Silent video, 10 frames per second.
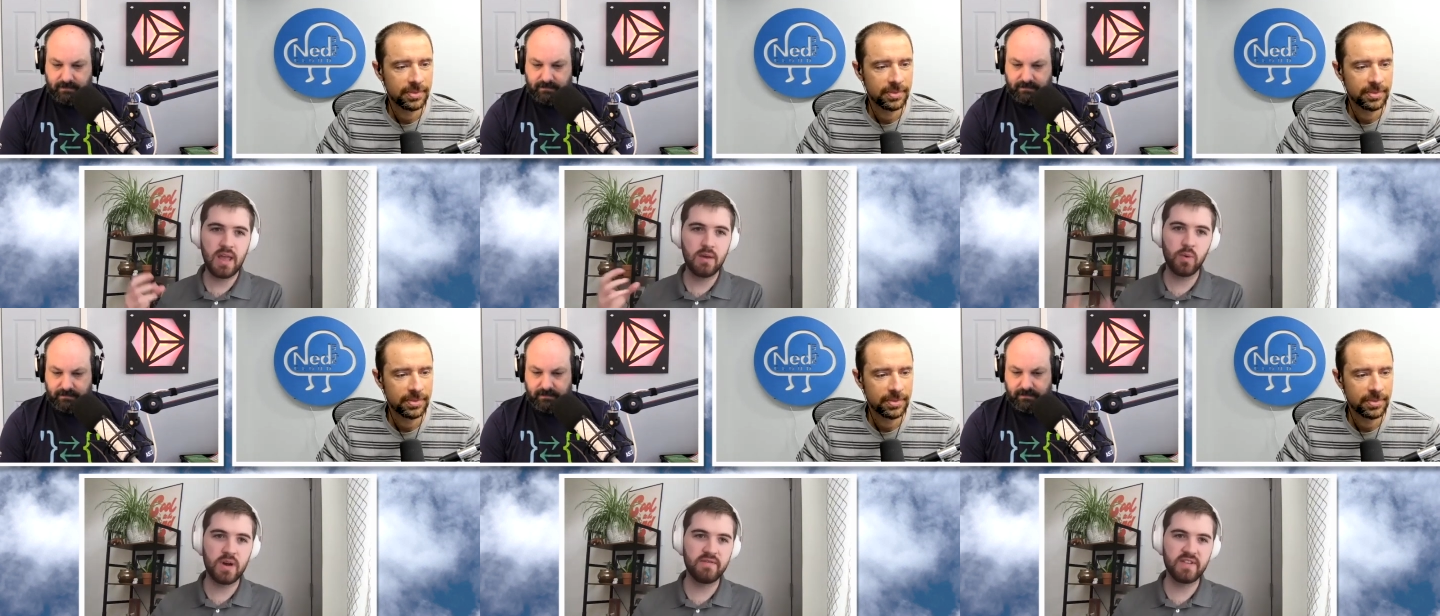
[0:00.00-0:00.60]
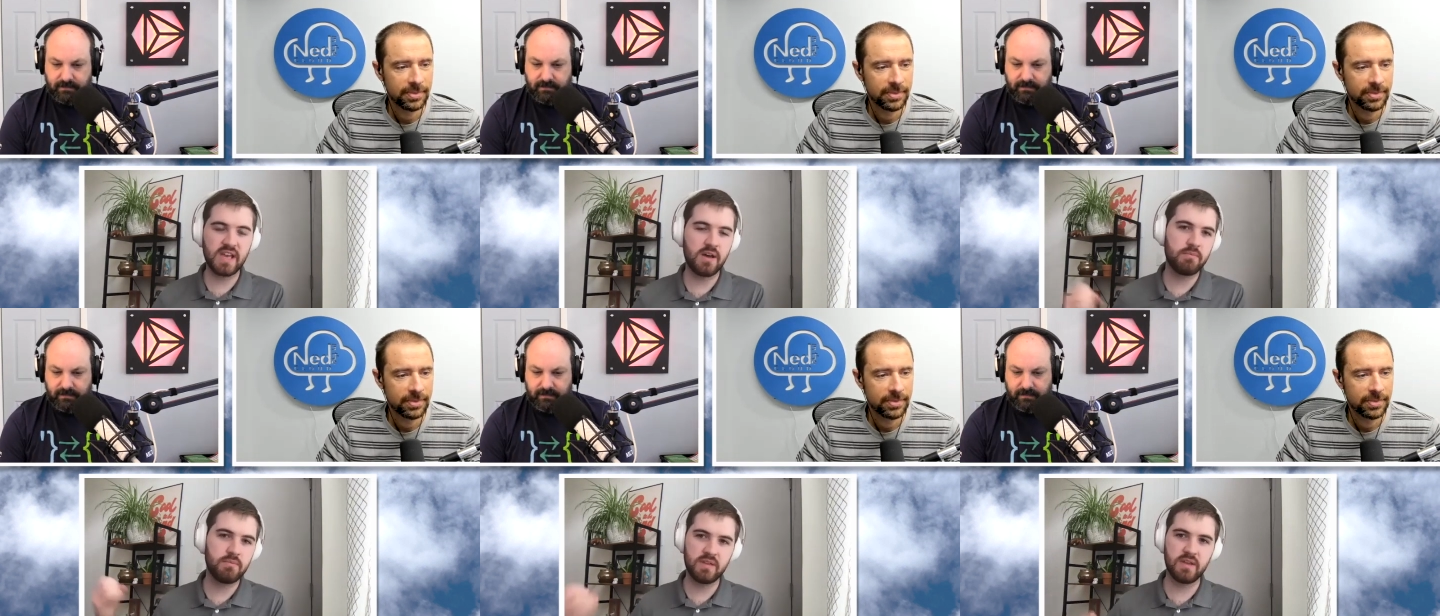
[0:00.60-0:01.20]
Speaker 1: one
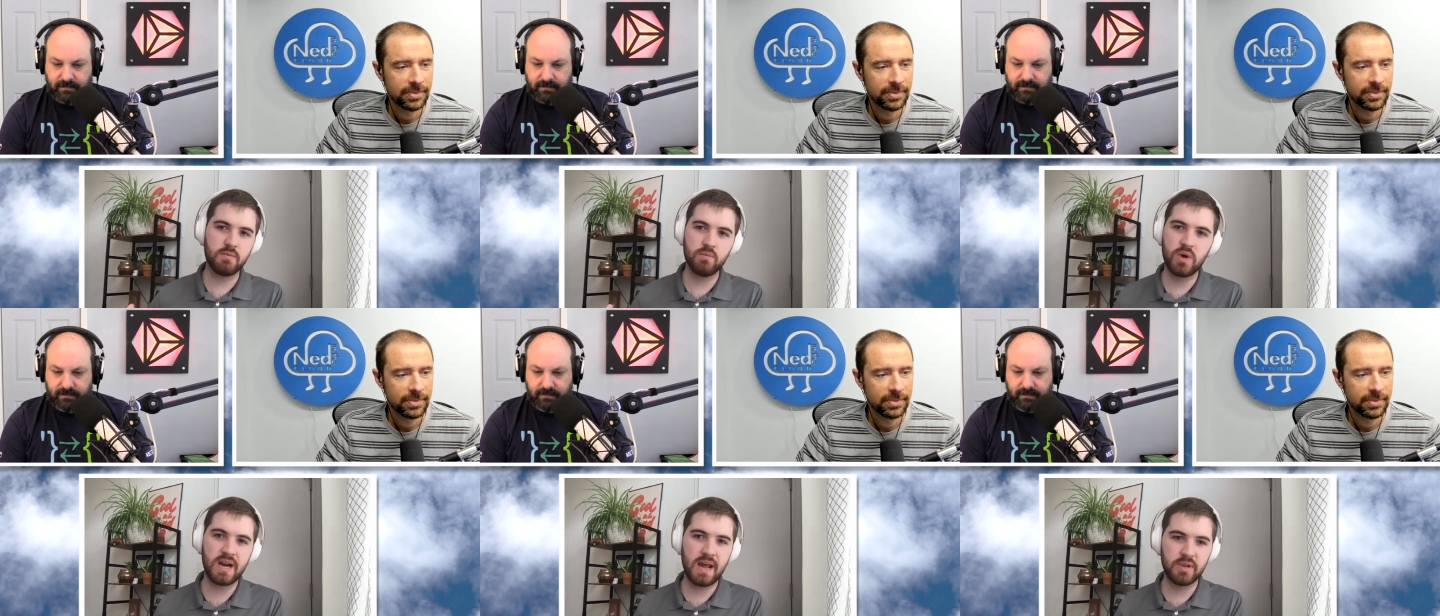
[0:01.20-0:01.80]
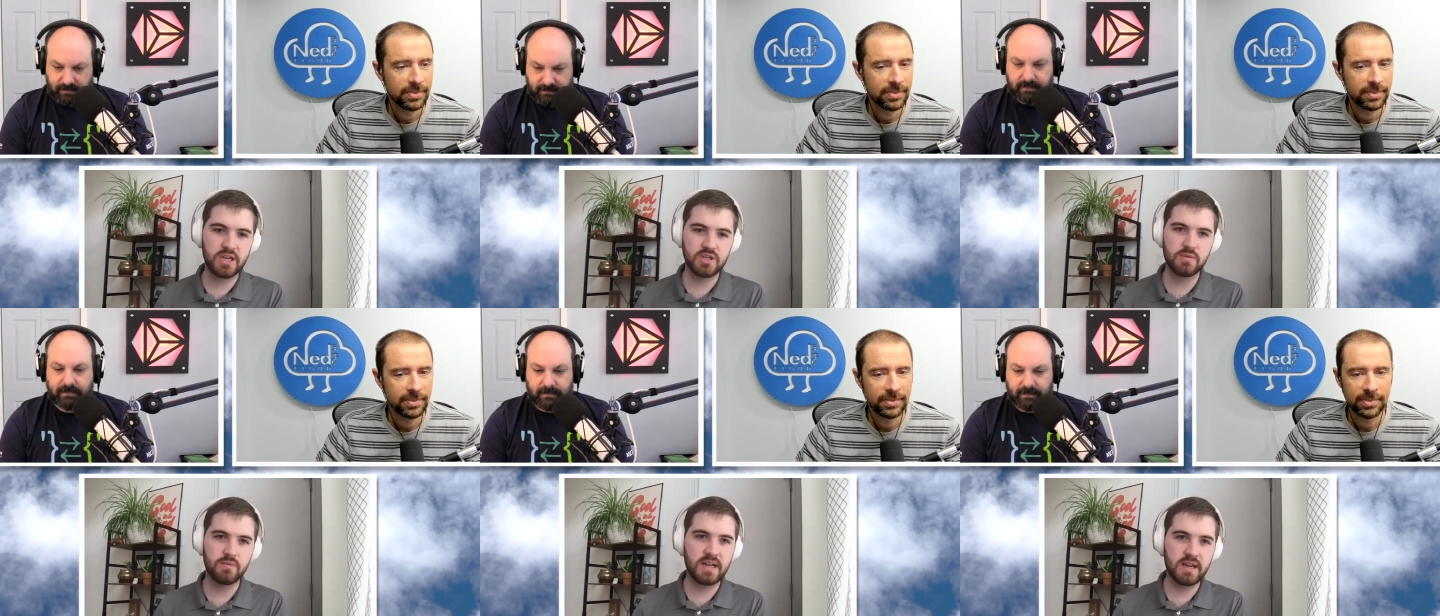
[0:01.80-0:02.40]
VM and then one application
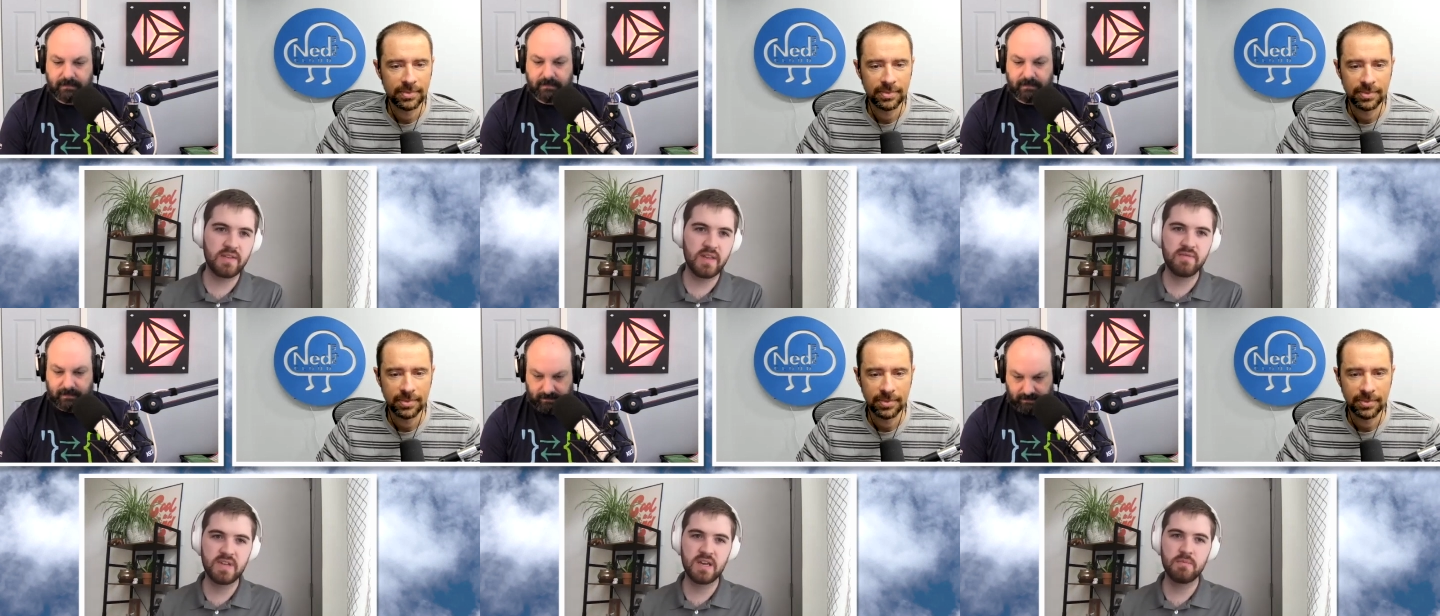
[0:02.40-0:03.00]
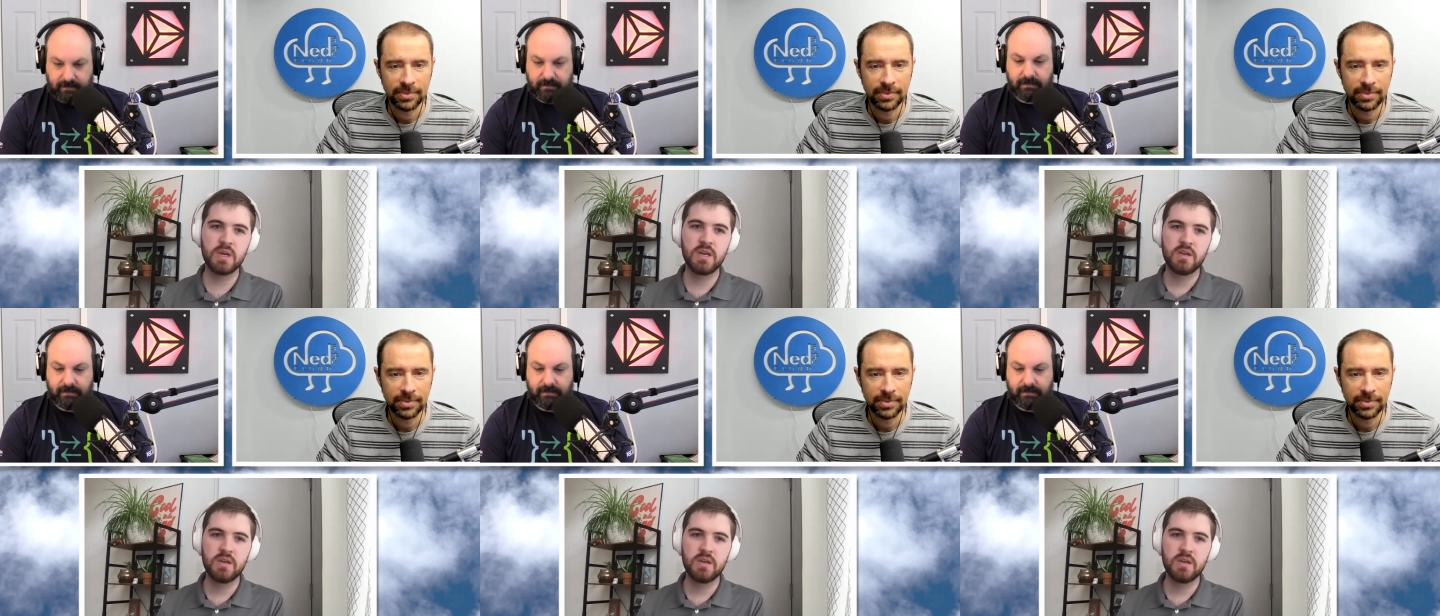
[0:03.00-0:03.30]
running on that VM,